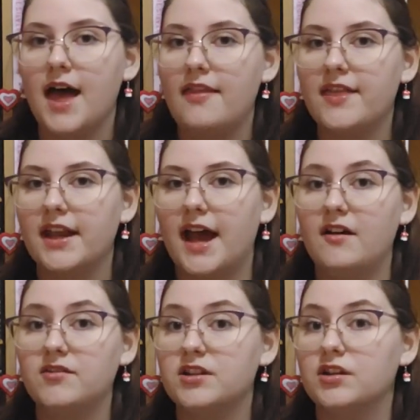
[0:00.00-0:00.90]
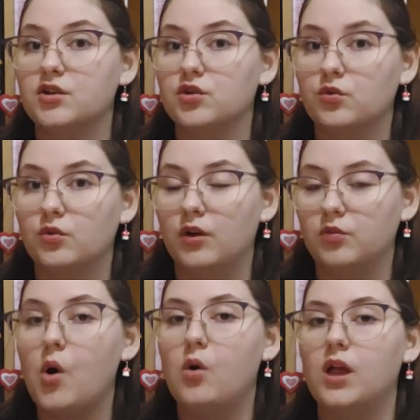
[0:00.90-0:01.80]
and then I have to uh,
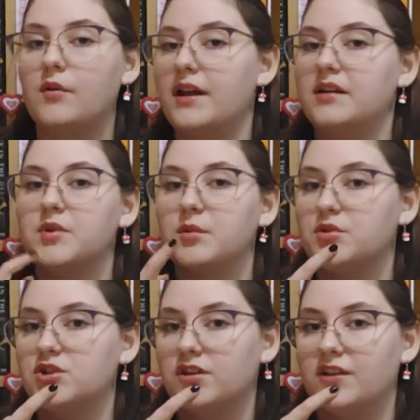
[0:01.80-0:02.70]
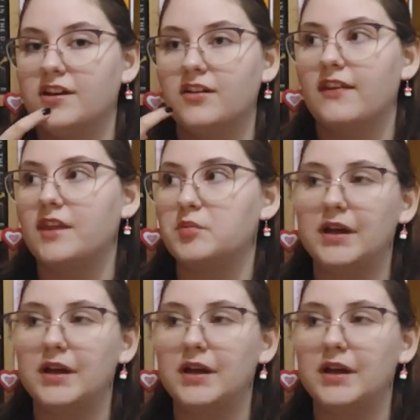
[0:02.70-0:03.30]
roll a random number generator and then